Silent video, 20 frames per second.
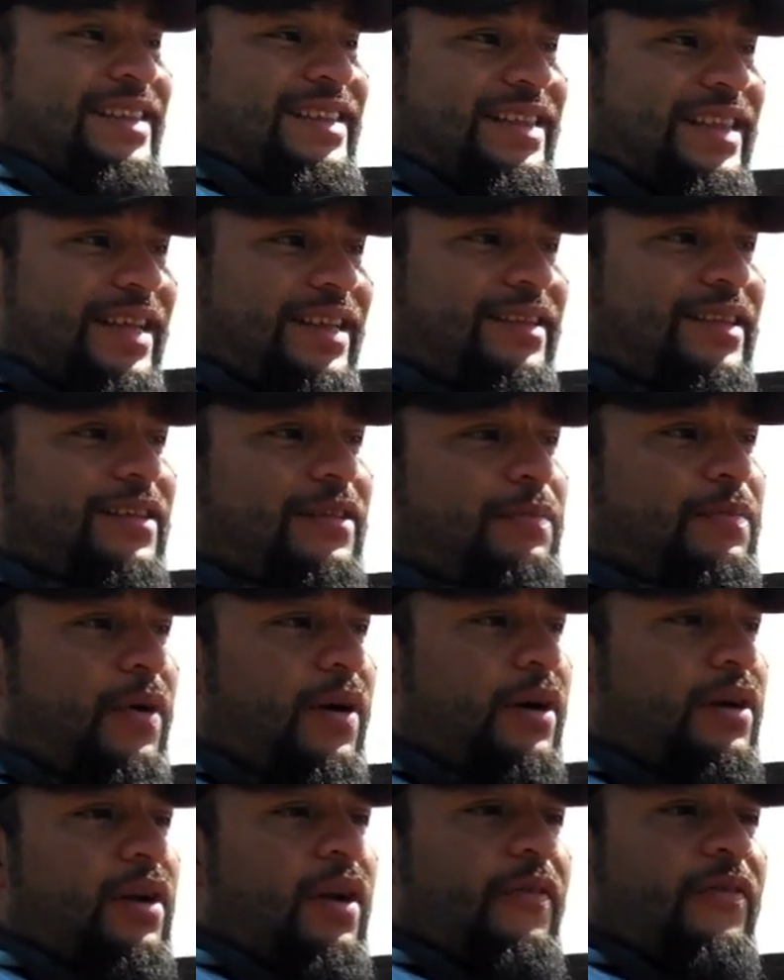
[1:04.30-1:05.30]
This is
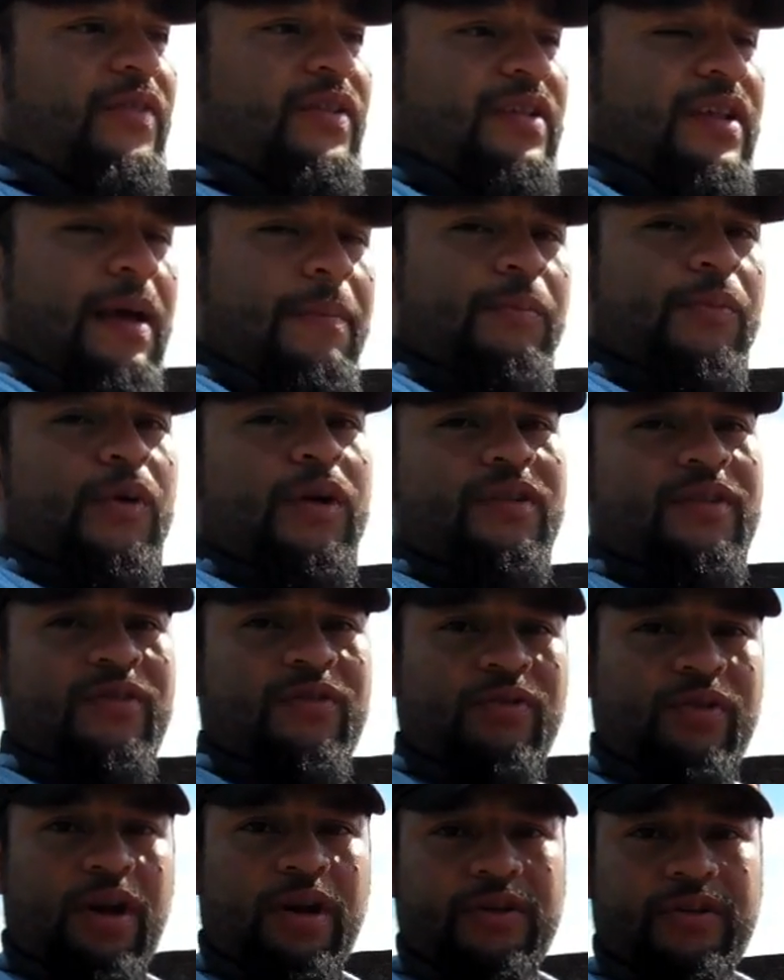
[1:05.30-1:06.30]
part of separate
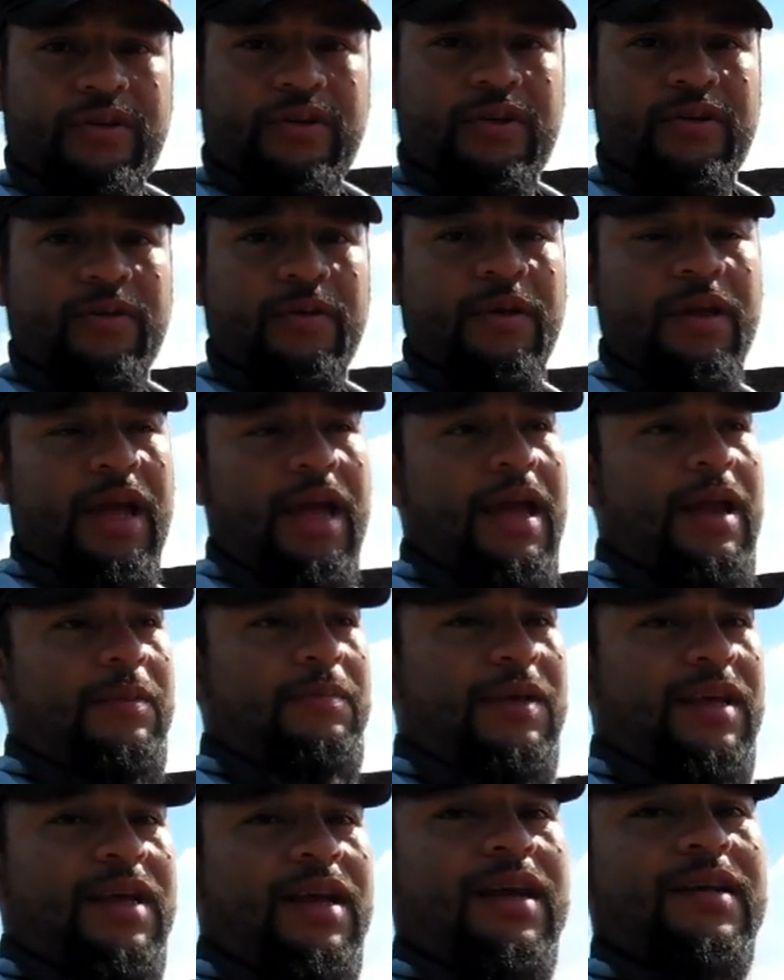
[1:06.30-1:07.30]
structures, and
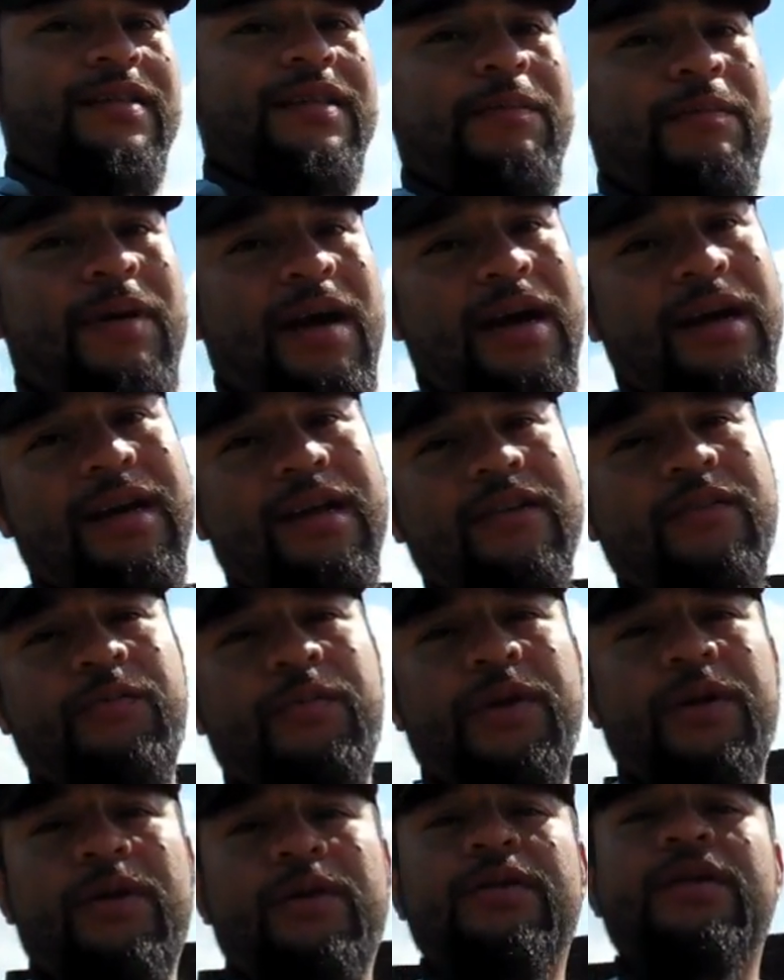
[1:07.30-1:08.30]
because the Mayas
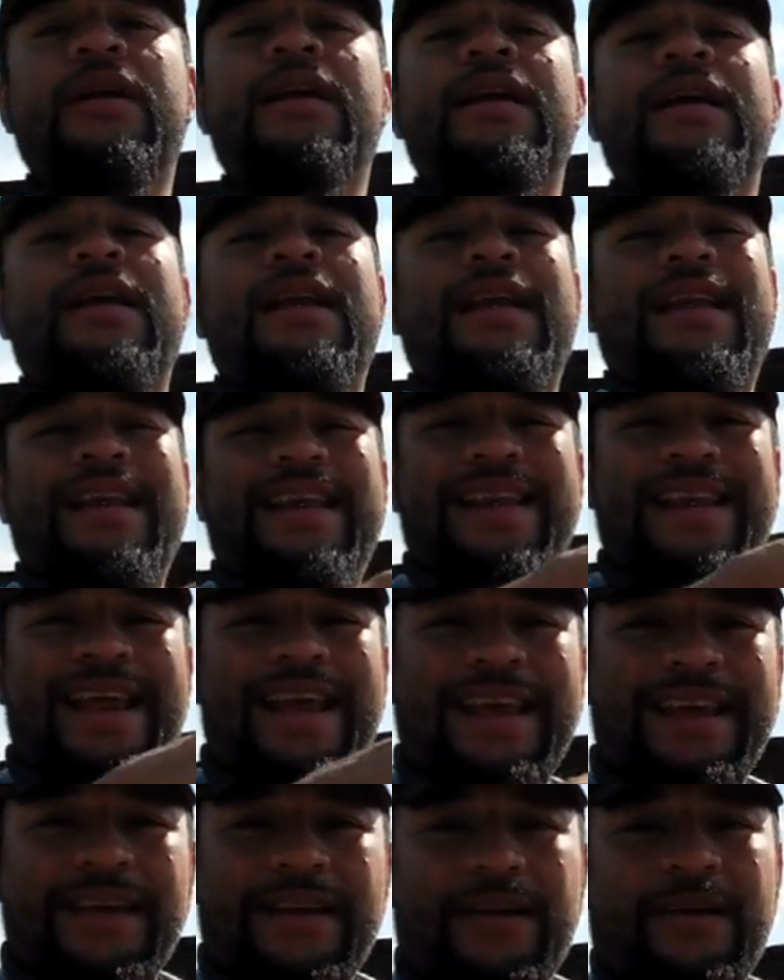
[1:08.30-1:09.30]
built
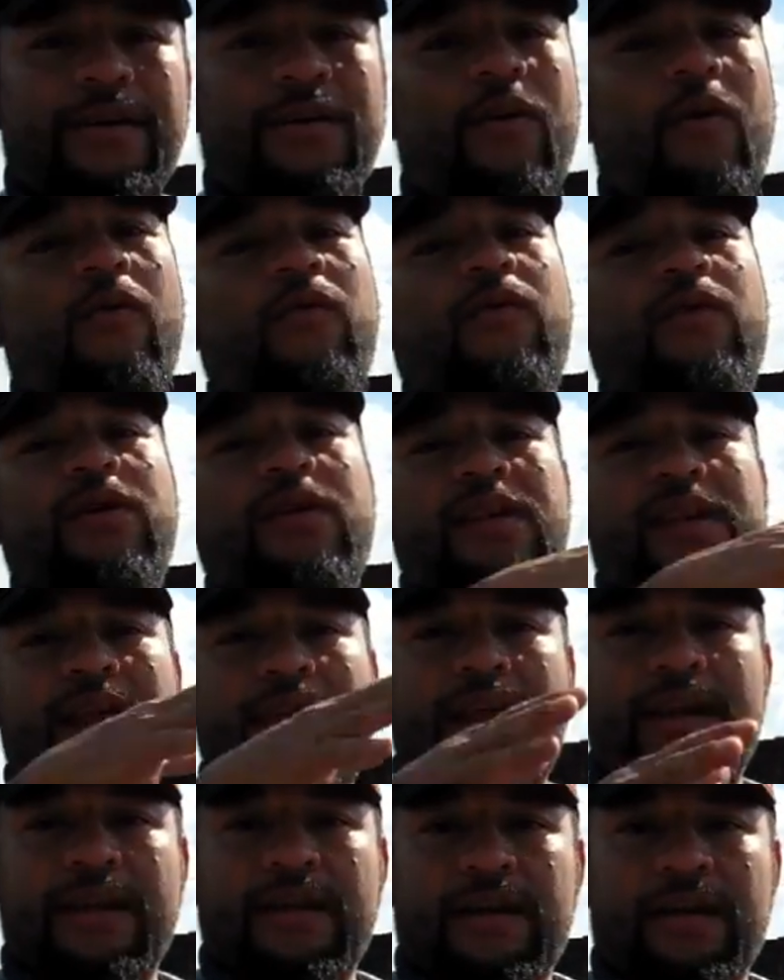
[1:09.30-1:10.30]
layer over
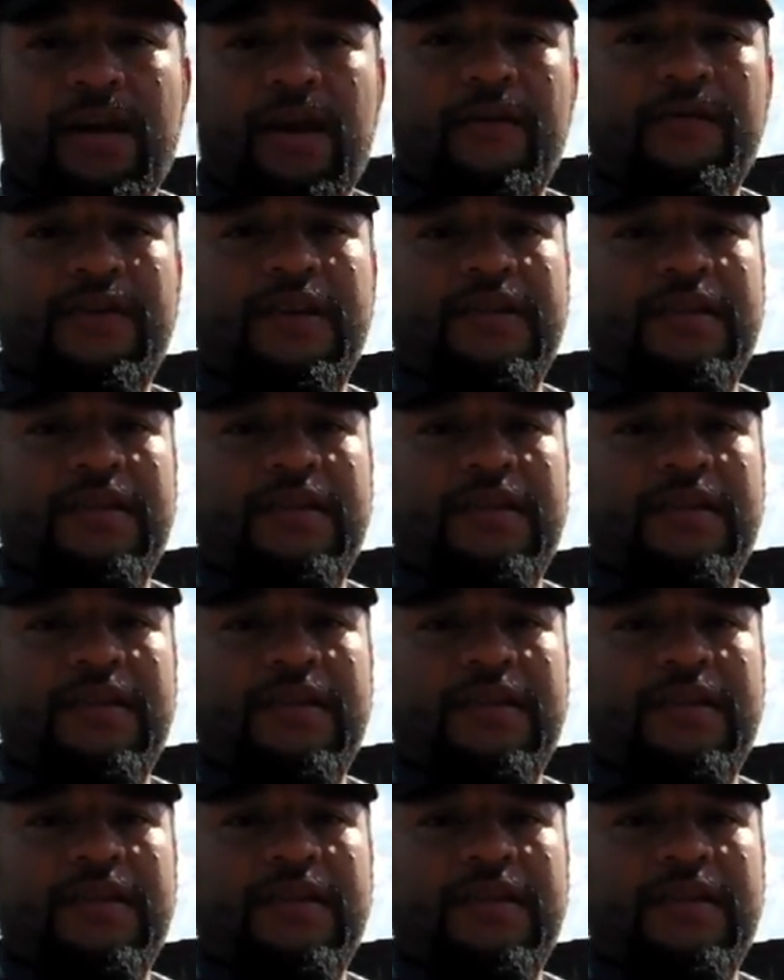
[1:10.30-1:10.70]
layer of the